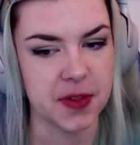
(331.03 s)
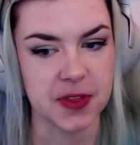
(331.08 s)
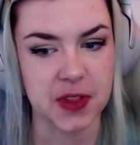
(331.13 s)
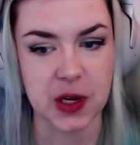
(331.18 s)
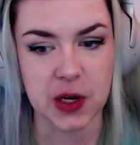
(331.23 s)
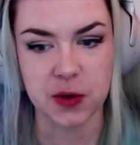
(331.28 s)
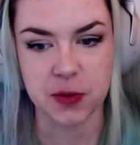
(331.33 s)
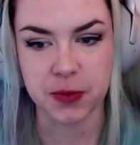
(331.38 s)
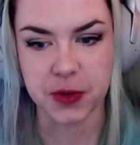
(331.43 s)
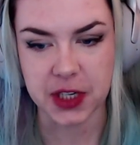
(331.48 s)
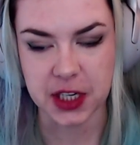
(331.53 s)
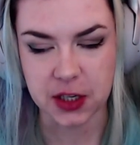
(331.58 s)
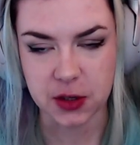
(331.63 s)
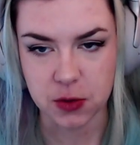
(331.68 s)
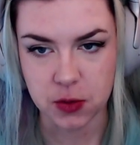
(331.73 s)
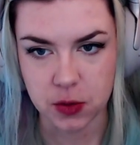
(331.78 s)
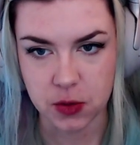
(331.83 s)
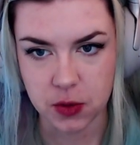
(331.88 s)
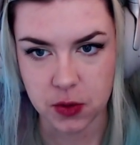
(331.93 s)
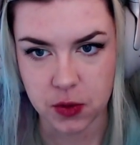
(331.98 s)
There are really
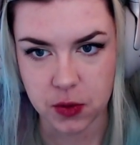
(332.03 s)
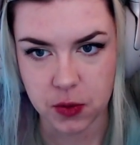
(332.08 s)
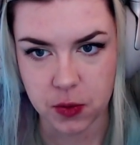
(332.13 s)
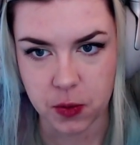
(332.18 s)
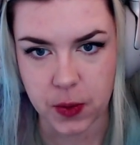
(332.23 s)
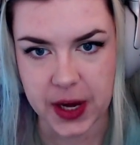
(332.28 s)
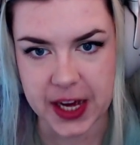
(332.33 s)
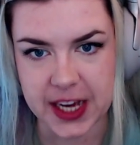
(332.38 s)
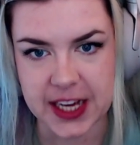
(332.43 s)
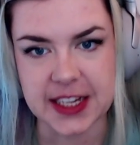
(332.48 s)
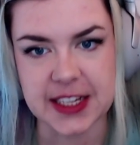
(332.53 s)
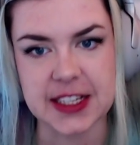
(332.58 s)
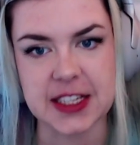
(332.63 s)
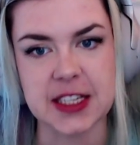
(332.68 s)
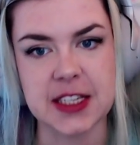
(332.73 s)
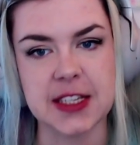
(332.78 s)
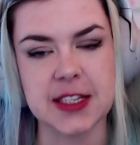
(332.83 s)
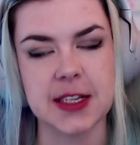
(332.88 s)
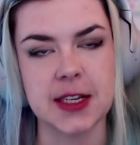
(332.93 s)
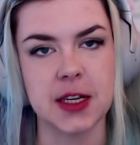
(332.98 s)
cool
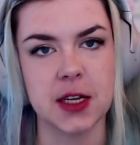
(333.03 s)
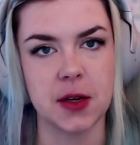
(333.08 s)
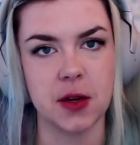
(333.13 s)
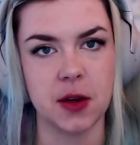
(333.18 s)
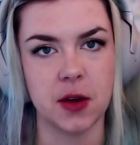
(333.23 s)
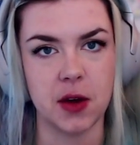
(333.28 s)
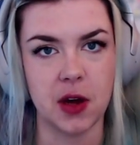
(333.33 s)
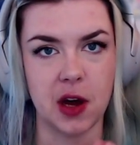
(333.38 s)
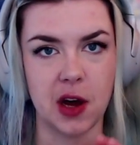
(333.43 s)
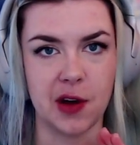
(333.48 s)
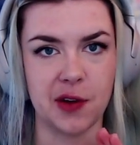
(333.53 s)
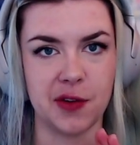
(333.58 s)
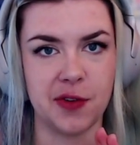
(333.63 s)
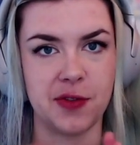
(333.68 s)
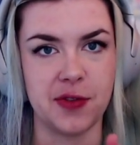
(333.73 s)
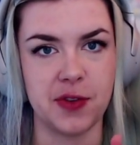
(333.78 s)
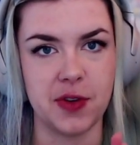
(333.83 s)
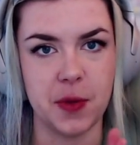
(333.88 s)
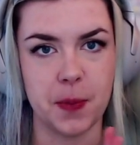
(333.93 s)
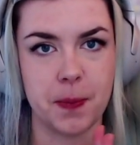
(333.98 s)
ways of
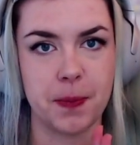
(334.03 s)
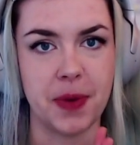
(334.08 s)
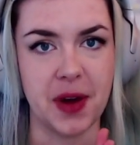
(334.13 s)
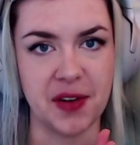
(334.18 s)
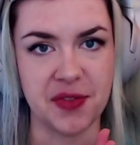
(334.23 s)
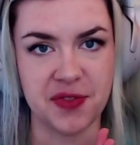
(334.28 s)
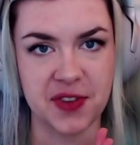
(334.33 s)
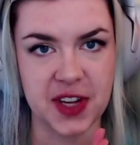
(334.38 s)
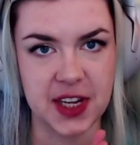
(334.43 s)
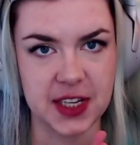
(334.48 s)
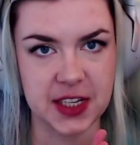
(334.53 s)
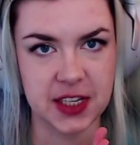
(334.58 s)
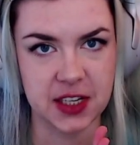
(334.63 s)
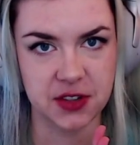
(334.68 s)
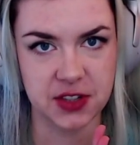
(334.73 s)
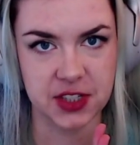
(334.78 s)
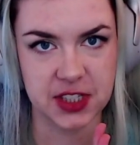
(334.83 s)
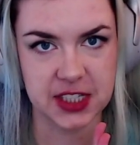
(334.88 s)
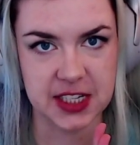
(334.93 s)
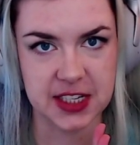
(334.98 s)
buffing
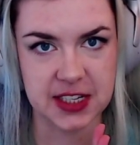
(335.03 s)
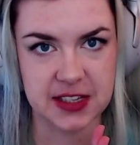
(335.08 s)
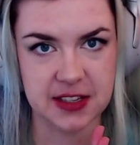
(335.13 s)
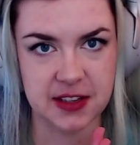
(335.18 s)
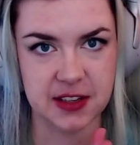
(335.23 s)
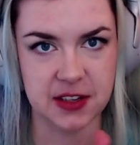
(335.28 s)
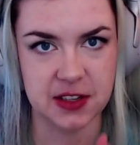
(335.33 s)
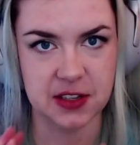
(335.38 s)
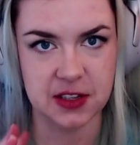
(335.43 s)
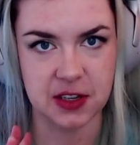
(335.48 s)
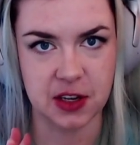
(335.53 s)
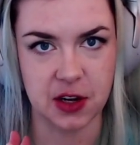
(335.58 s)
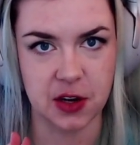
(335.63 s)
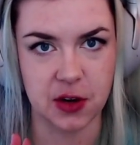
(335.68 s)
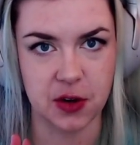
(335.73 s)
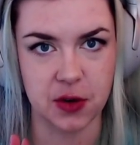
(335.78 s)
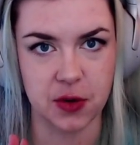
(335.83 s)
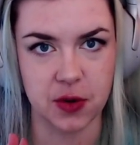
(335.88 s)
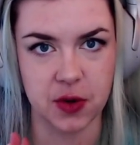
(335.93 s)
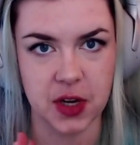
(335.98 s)
your disk,
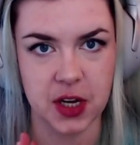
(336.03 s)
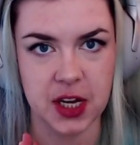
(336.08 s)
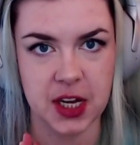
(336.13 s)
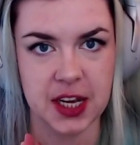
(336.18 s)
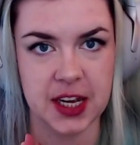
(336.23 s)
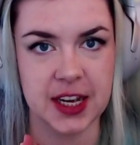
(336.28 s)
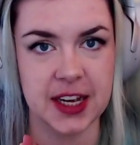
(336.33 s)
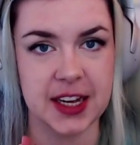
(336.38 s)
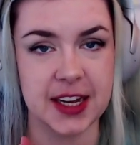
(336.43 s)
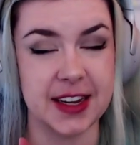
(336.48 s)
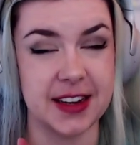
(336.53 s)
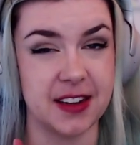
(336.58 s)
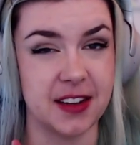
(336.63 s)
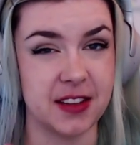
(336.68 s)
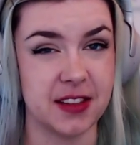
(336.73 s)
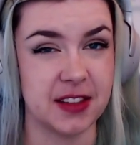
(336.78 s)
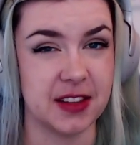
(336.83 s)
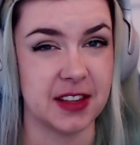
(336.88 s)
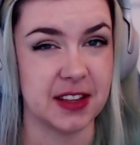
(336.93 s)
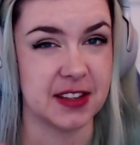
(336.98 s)
so
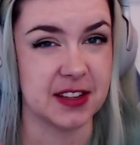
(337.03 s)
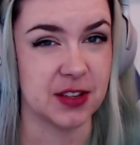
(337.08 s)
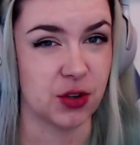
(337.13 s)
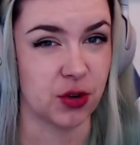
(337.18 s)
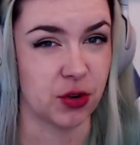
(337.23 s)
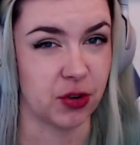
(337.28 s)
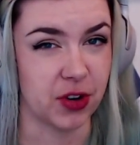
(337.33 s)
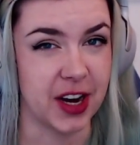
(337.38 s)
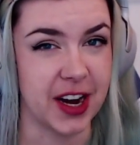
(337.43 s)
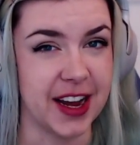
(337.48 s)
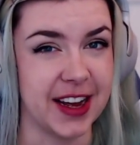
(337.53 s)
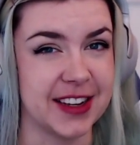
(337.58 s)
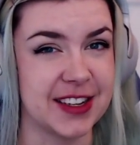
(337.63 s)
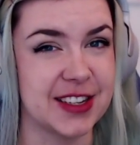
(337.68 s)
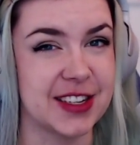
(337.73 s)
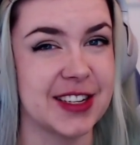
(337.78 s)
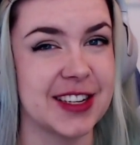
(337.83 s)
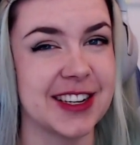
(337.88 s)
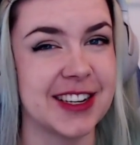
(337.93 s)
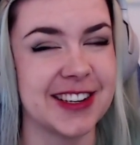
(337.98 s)
the
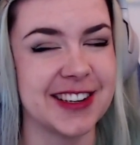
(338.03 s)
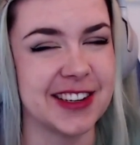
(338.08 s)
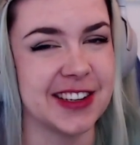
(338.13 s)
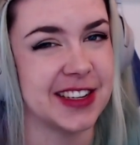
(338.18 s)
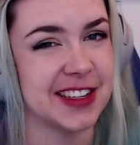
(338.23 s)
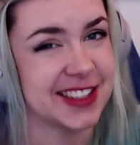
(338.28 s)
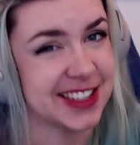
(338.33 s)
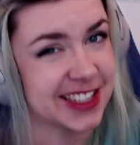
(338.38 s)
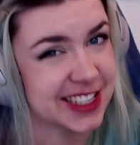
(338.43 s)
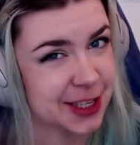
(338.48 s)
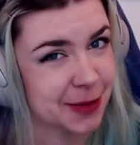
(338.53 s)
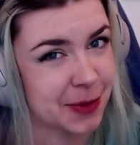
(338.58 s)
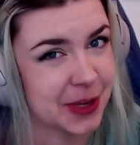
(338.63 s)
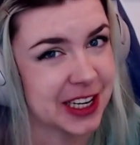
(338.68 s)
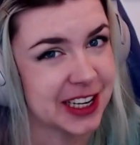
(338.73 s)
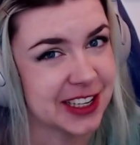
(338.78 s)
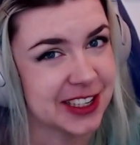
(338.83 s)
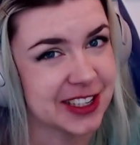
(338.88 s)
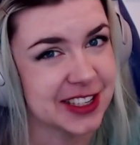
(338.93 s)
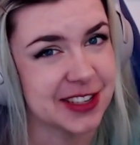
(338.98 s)
scratch
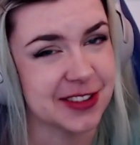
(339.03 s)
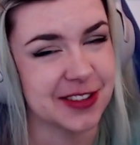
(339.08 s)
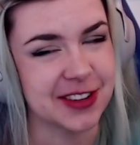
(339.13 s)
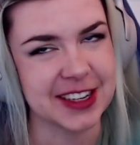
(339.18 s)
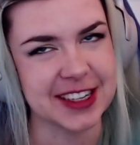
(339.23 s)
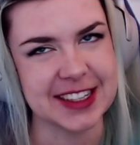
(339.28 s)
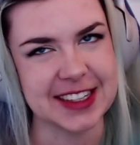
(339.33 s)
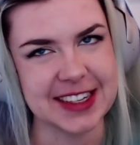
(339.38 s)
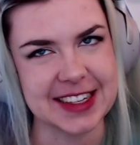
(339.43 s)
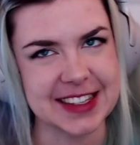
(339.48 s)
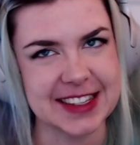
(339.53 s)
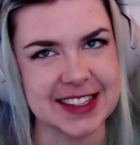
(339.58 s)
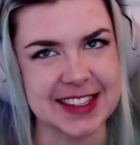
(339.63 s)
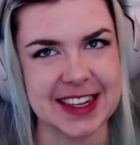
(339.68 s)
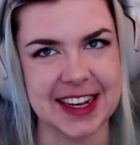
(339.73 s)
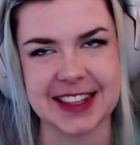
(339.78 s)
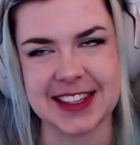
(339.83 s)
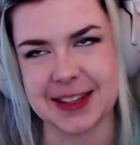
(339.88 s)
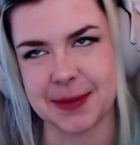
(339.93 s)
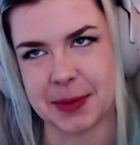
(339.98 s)
disappears, or at least
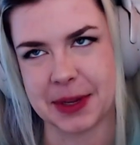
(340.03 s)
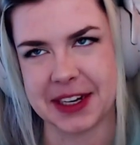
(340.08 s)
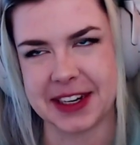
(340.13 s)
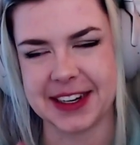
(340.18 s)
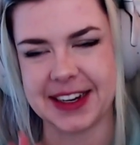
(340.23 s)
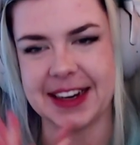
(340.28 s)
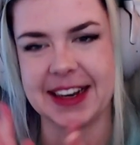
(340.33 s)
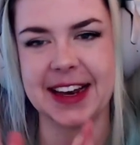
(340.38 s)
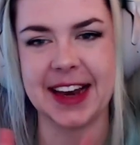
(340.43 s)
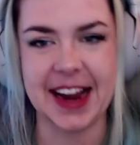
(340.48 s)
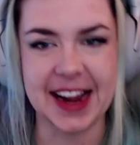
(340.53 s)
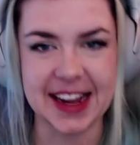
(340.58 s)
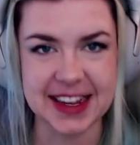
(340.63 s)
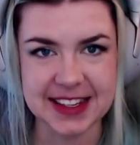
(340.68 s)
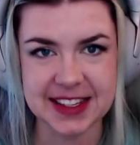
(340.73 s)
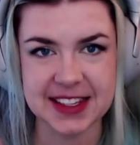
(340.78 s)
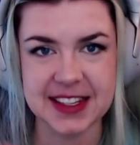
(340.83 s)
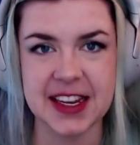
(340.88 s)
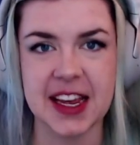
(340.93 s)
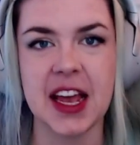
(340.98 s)
gets a bit
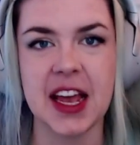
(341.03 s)
less.